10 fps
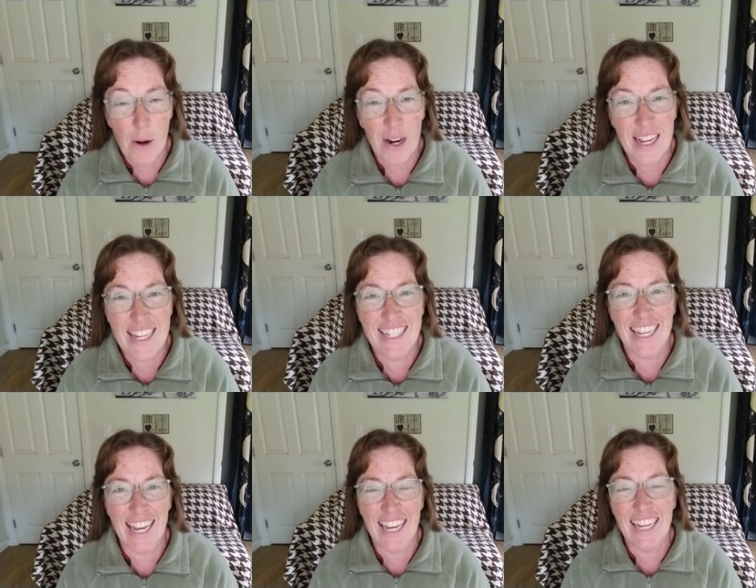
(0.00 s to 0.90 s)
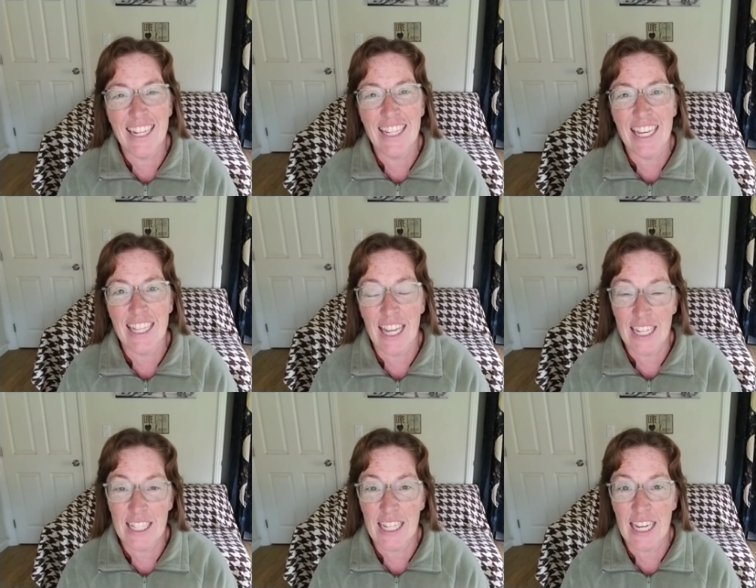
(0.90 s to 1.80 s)
artist and they
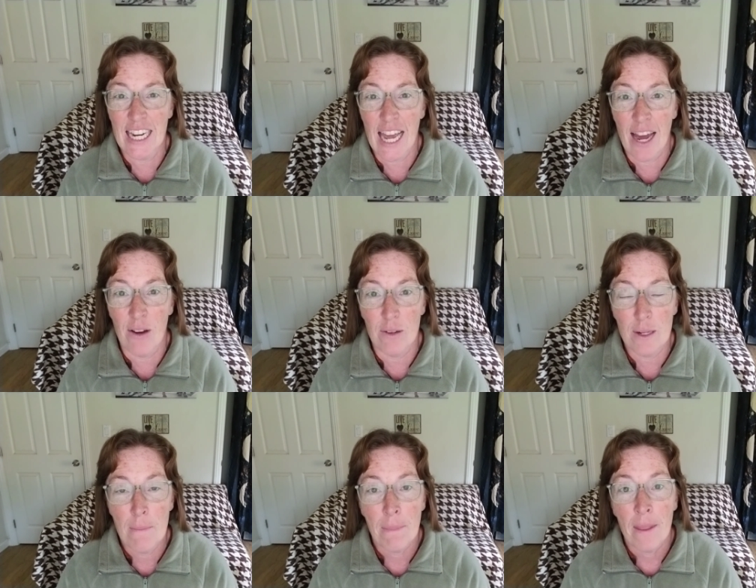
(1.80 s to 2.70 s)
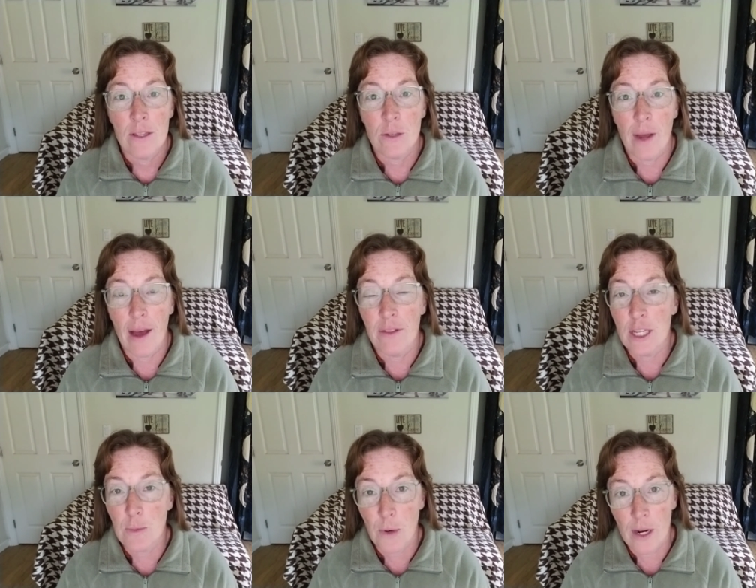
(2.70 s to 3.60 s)
like to get out. So how
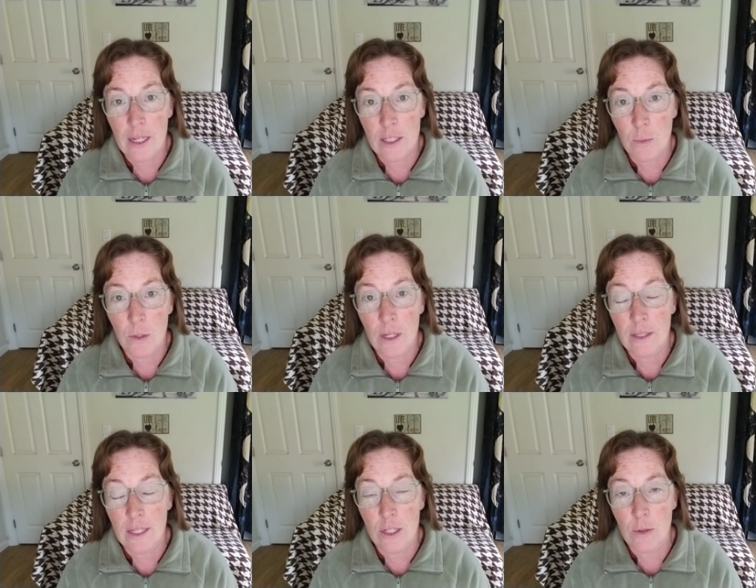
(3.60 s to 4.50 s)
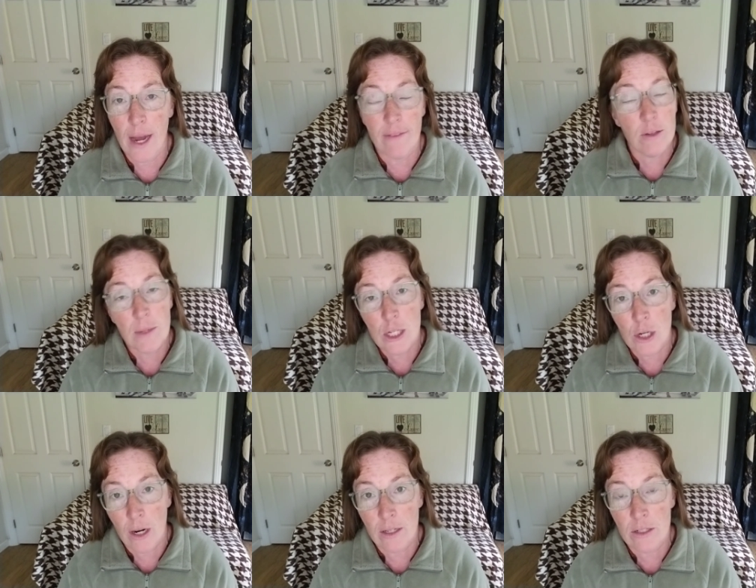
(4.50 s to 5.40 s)
these products work, they do have to be
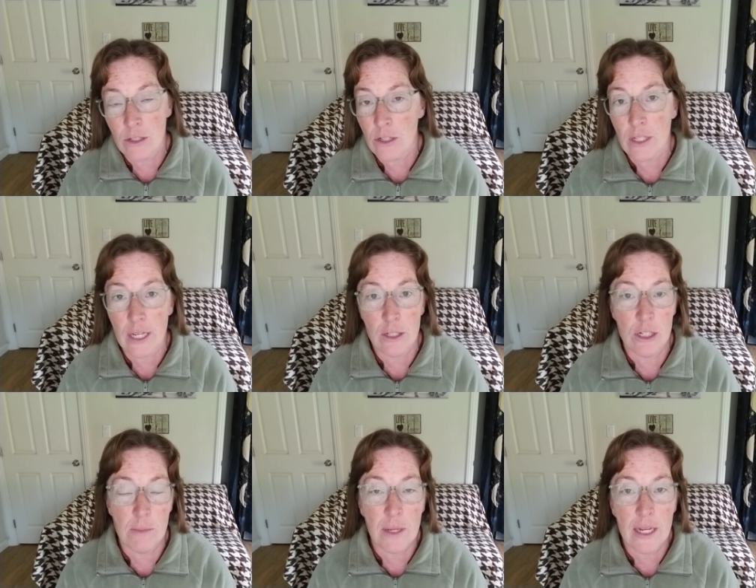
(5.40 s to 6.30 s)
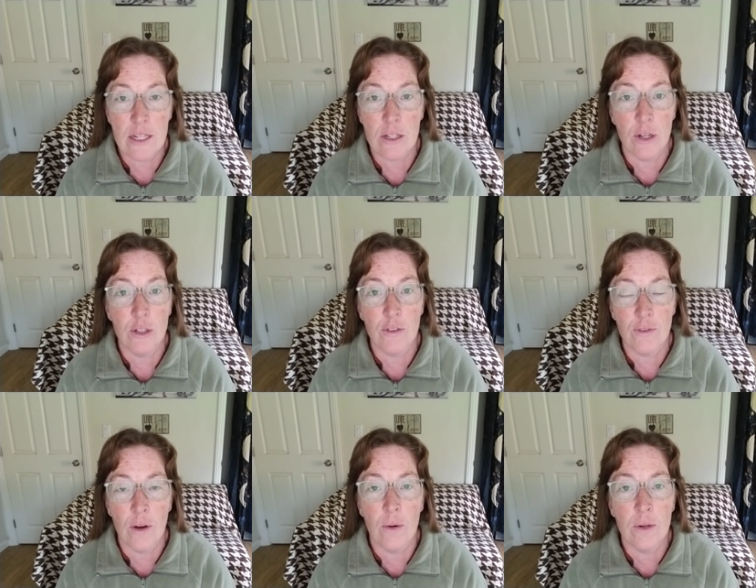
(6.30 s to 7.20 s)
charged just like GPS on your
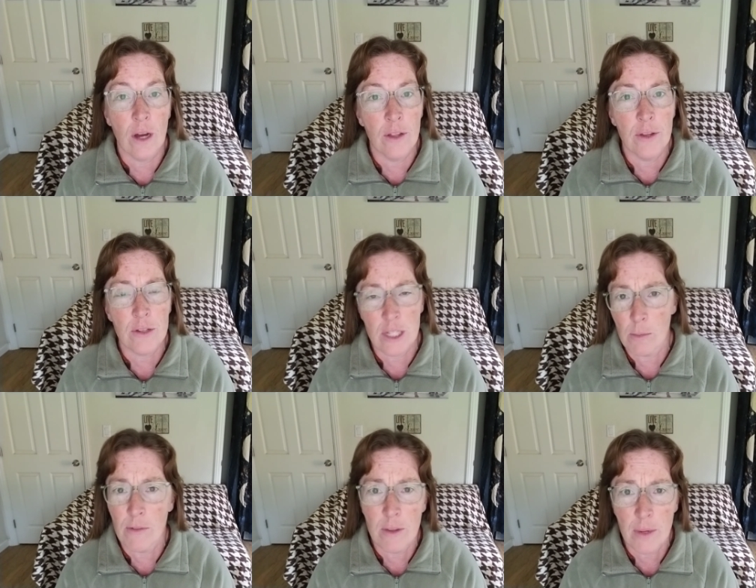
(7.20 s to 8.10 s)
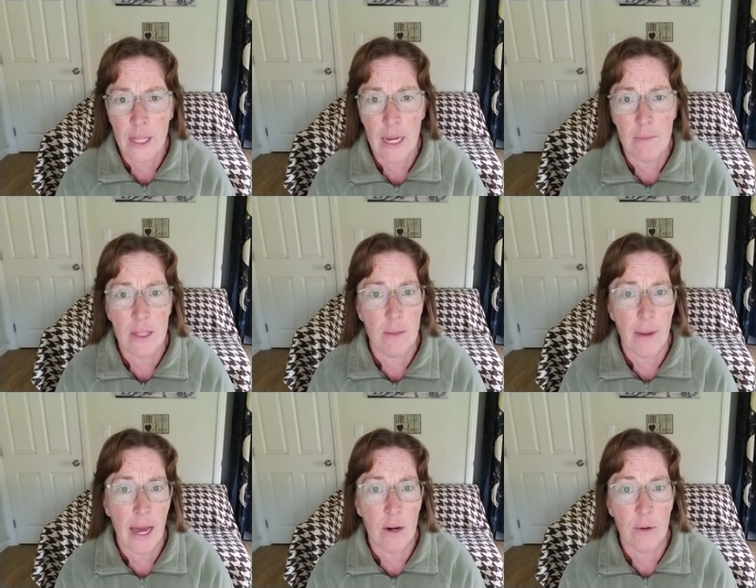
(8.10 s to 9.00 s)
phone, although some of them claim that the
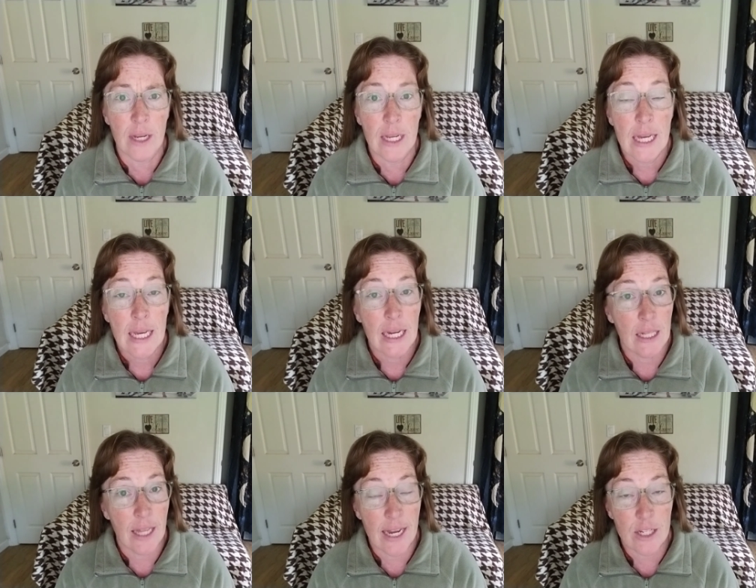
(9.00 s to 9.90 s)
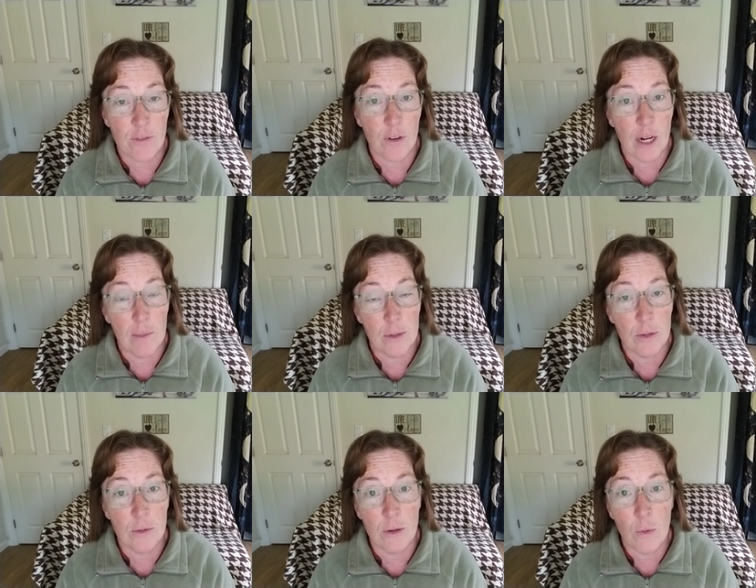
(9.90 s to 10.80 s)
battery can last for up
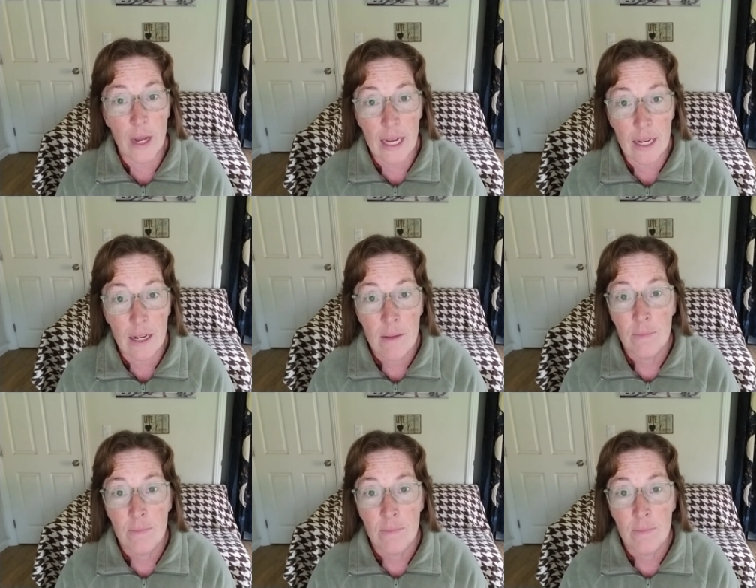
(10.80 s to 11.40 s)
to a week.